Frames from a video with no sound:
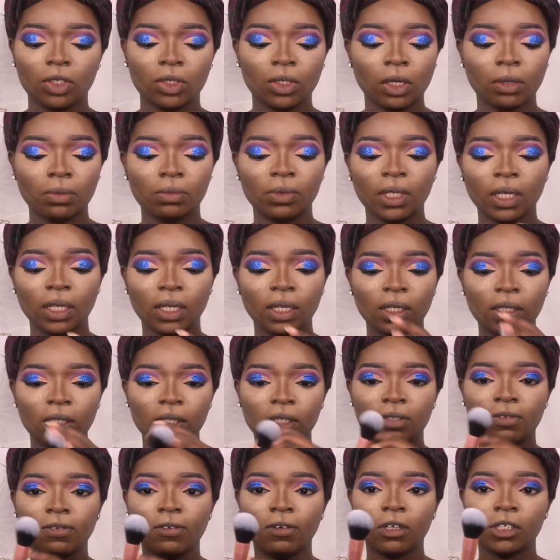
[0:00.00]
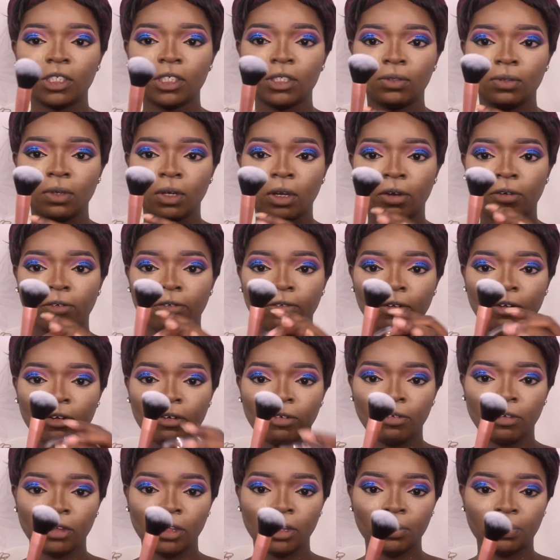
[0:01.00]
So I'm taking this
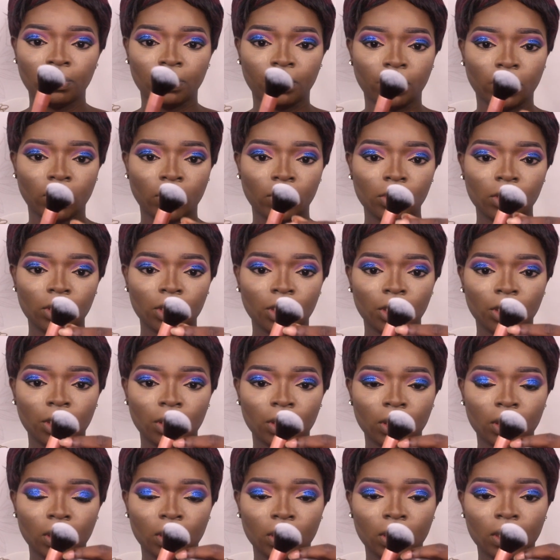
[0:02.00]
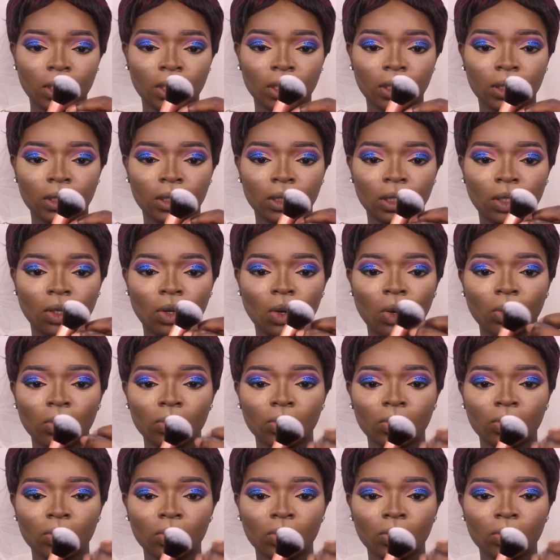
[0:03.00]
fluffy brush. This is the